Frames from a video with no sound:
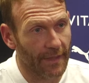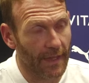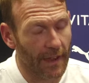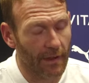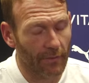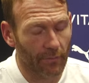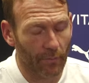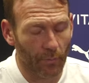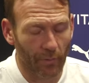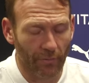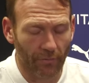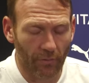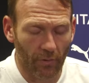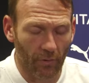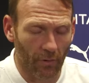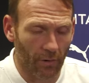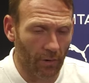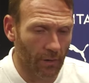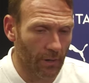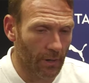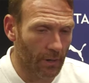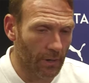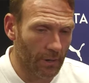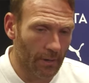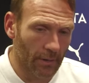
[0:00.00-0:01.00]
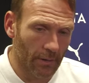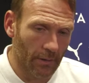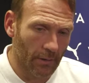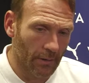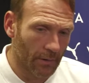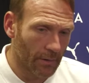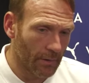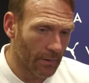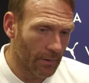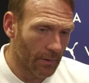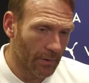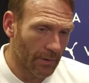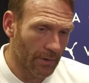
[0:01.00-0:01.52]
there, and we've got,
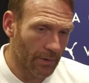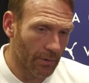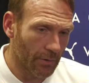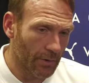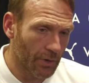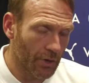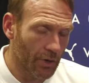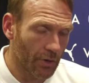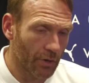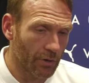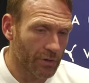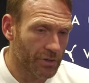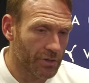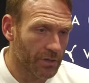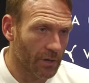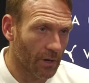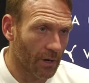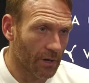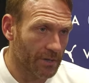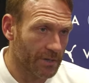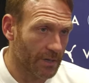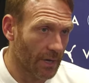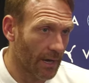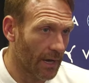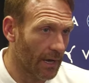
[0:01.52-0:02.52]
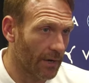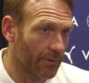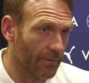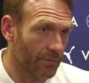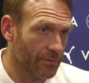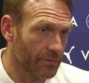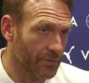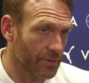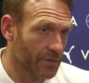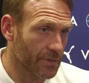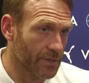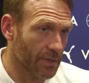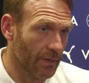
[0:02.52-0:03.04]
you know, a huge task ahead of
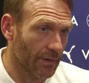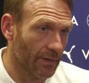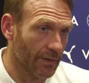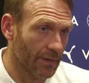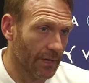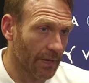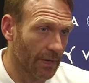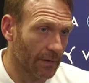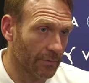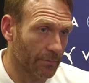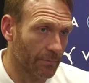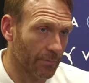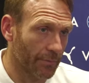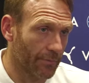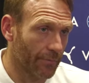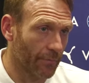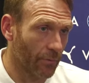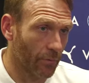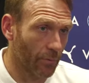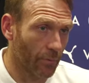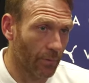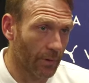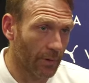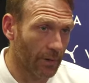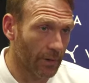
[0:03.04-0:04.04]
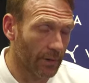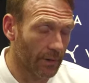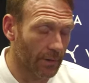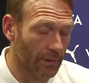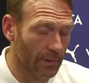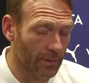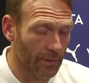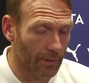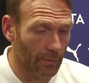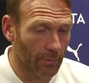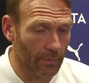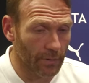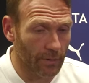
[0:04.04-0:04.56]
us on Sunday before we,
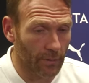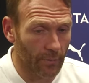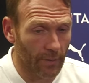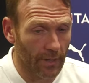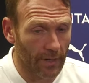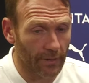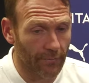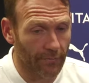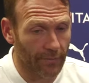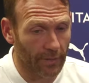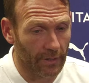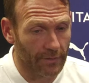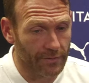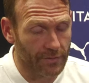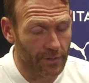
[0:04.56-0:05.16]
you know, we do anything.